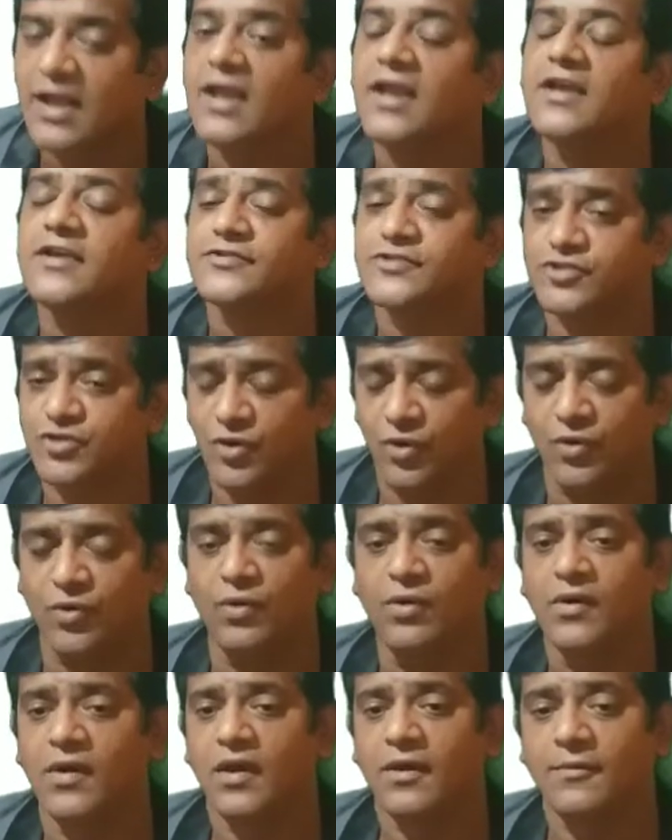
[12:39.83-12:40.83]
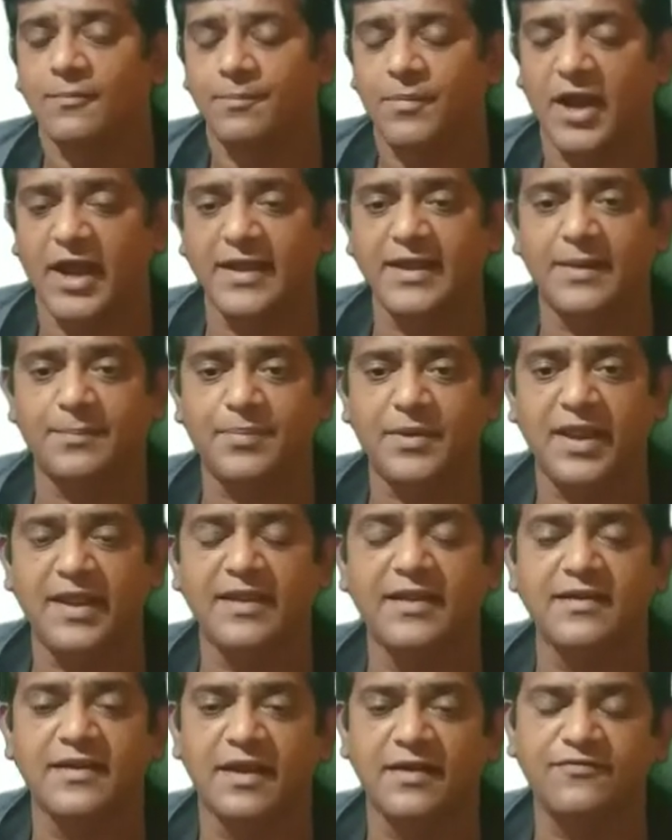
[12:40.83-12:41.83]
So by
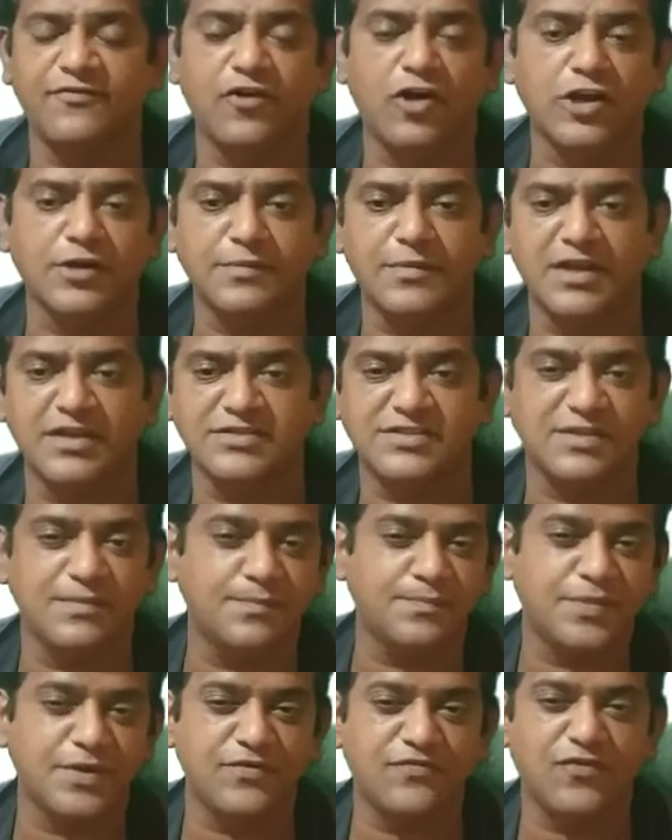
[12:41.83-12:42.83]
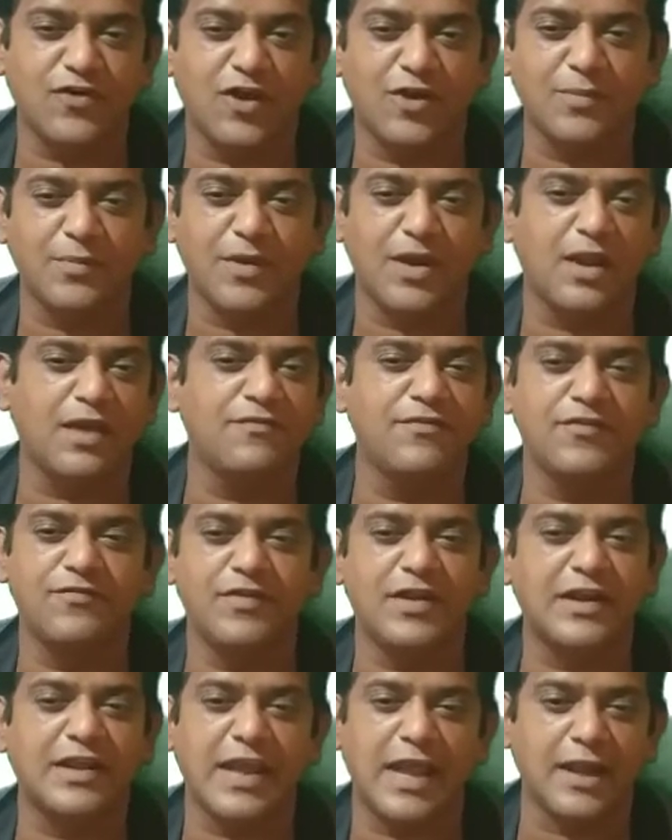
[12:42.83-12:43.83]
applying a formula, simple formula, we
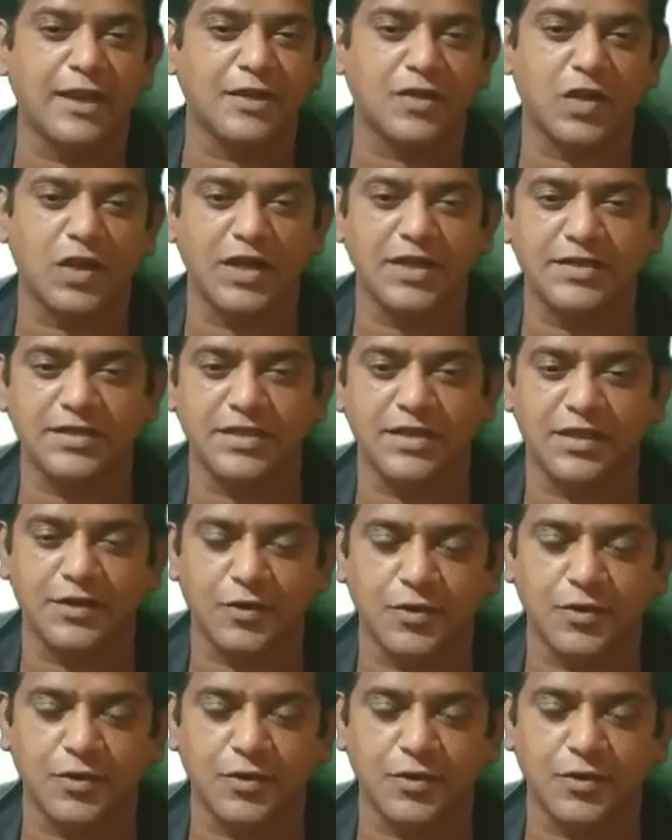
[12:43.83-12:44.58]
will calculate here.